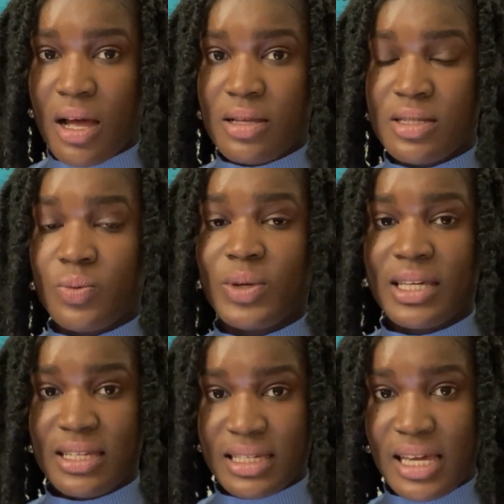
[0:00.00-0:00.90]
hours a
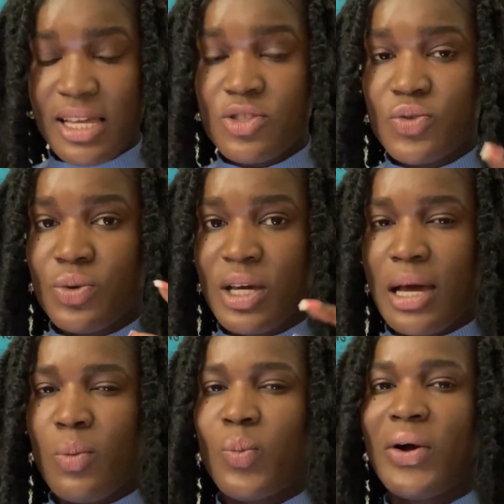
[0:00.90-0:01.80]
week? Yes, you
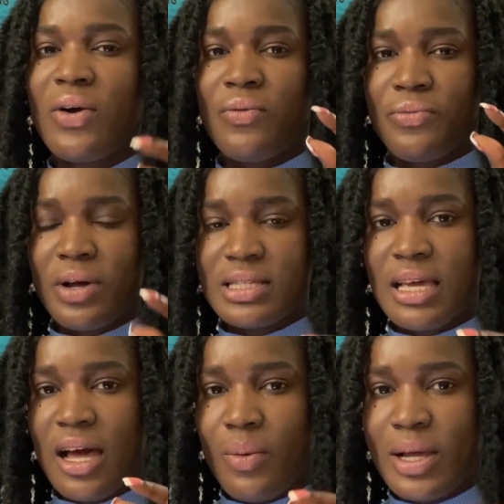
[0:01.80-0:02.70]
can work
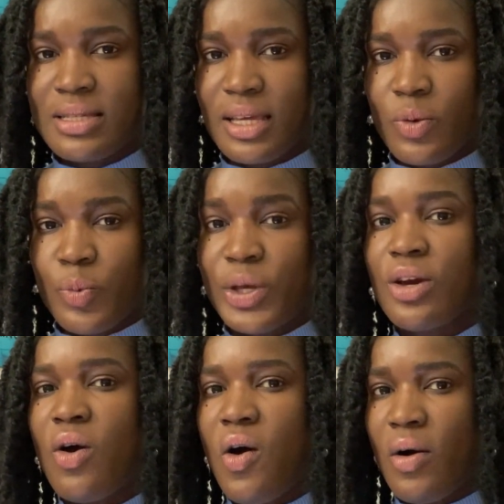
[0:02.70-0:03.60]
40 hours a
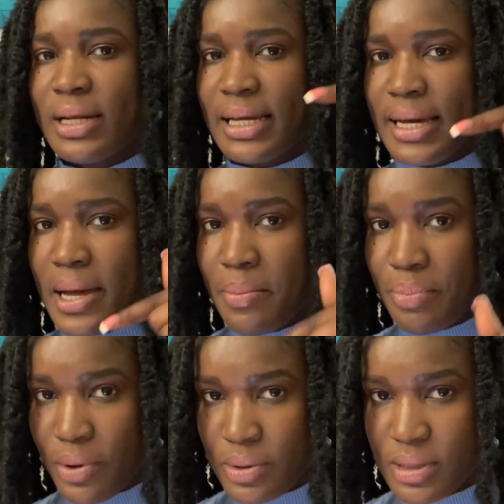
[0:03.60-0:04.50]
week on
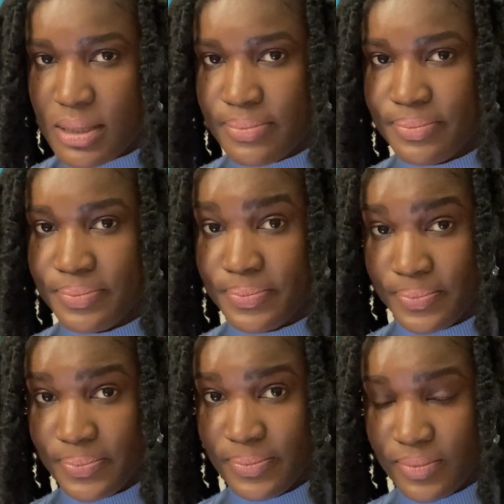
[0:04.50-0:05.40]
campus.
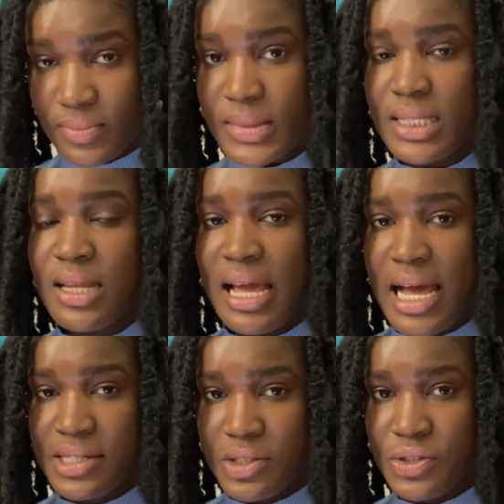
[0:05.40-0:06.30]

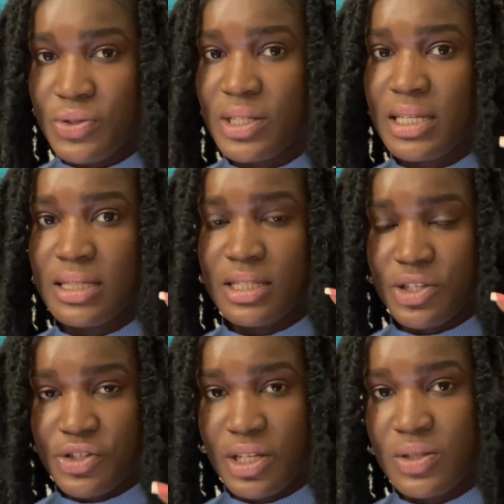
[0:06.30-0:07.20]
As a student,
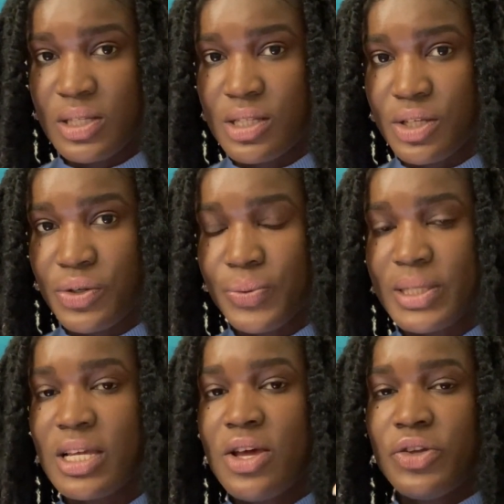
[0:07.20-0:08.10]
international student in the
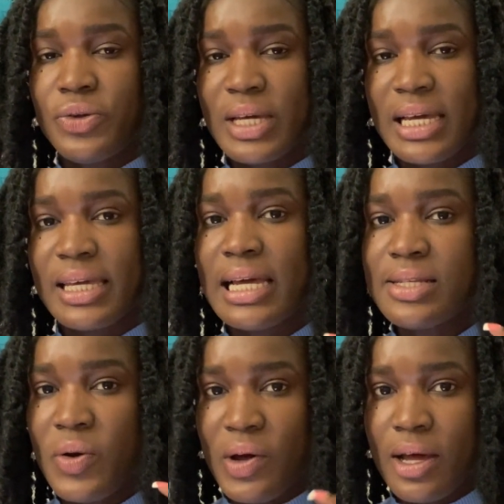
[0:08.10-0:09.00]
US, you can
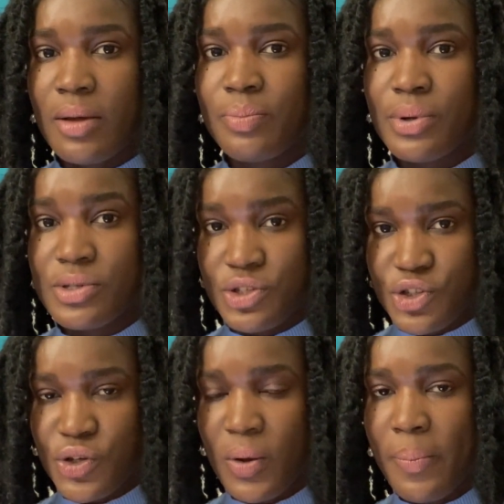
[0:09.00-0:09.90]
get on campus
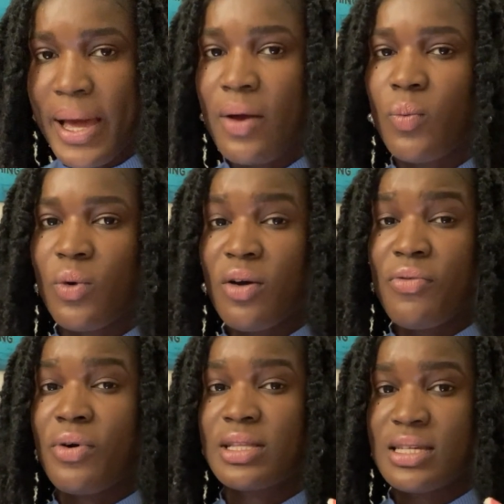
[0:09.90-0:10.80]
job and work
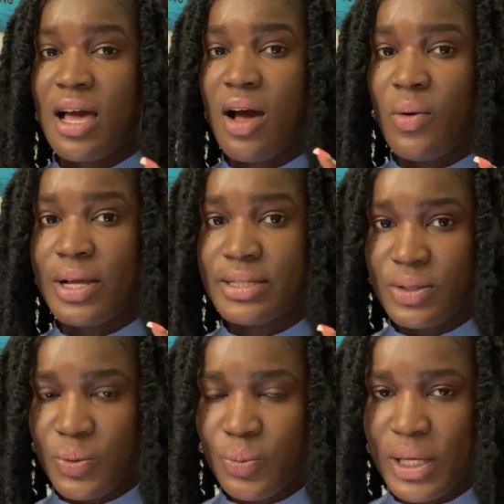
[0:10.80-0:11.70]
40 hours
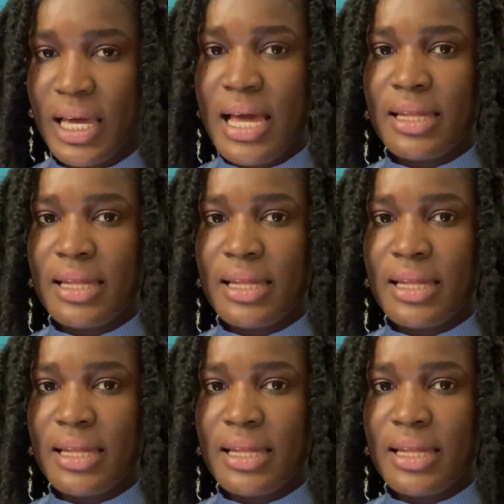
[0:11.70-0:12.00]
a week.